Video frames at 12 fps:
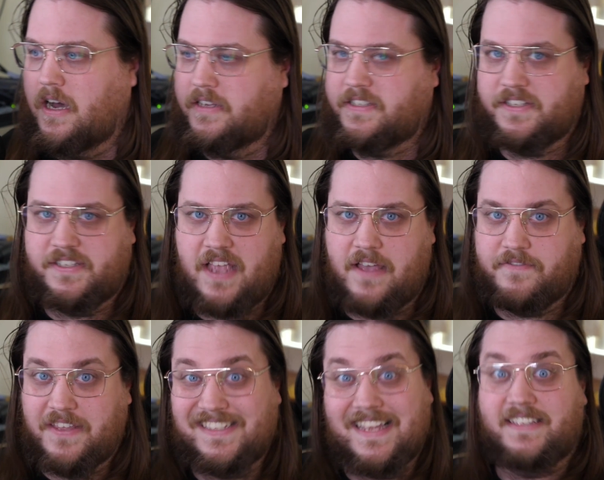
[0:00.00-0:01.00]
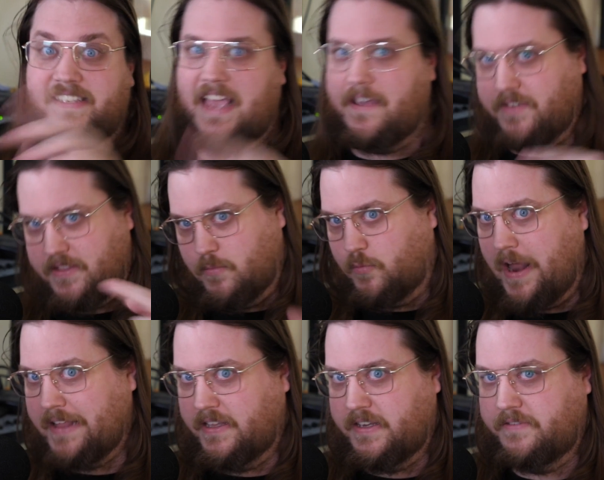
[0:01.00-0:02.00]
to save things and saving them
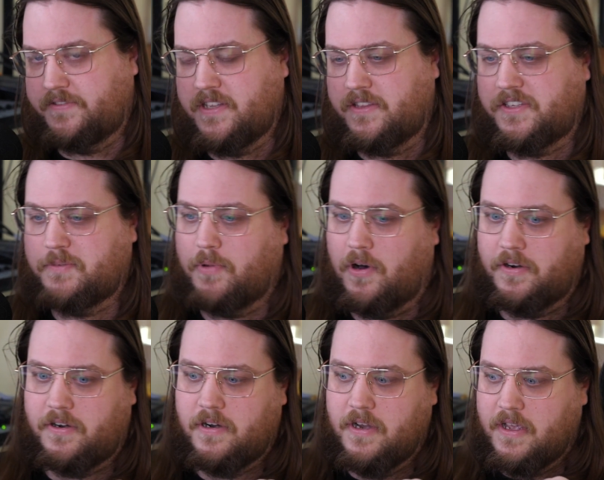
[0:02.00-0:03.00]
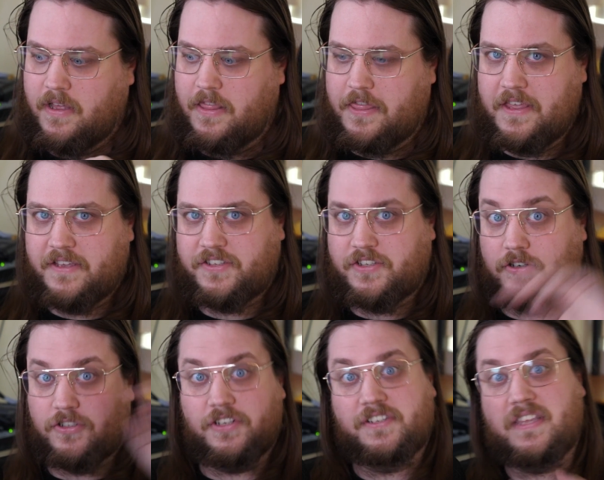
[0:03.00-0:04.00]
relative to the spawner, this
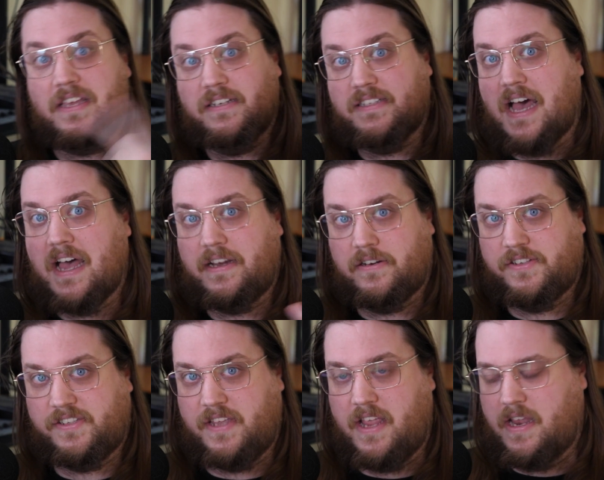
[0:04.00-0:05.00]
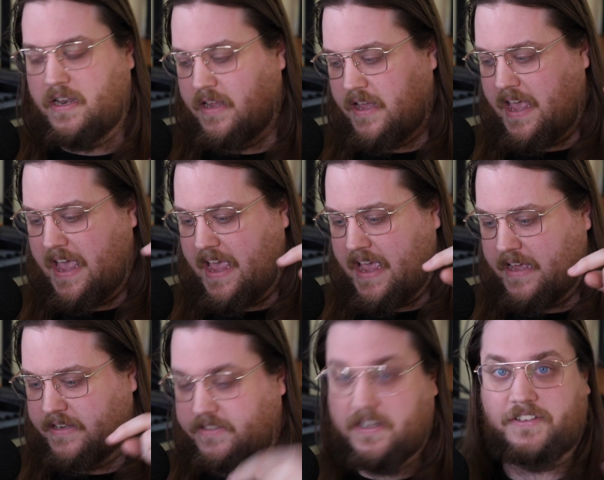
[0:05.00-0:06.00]
searches the entire scene
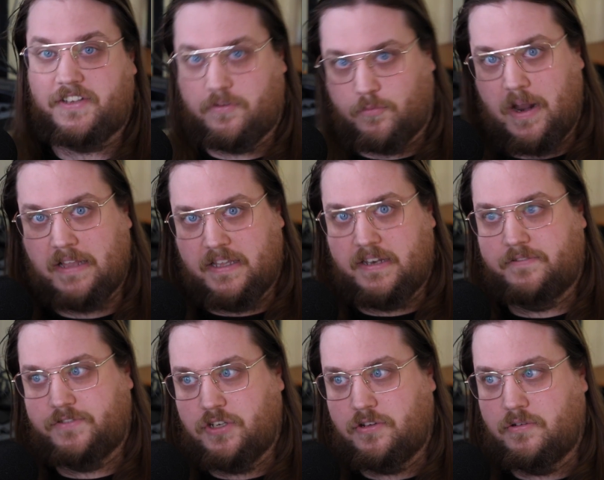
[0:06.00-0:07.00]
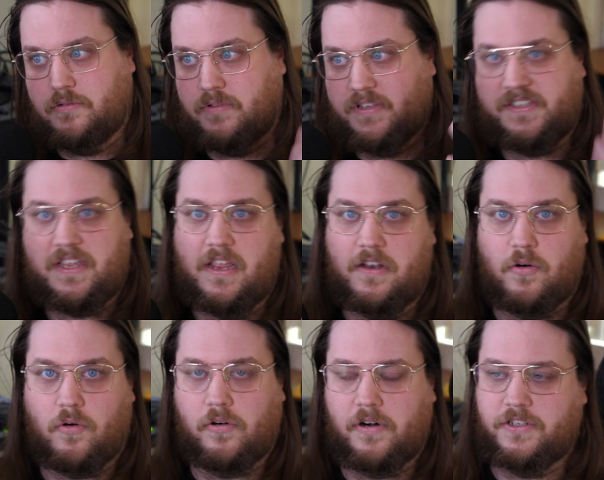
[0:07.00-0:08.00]
and does it relative to the scene
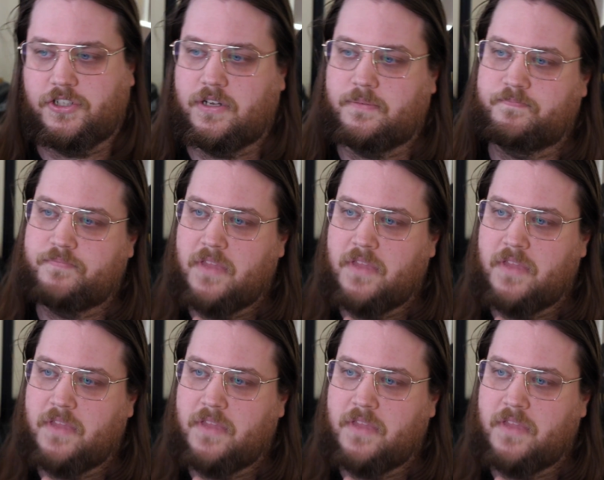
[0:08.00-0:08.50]
origin.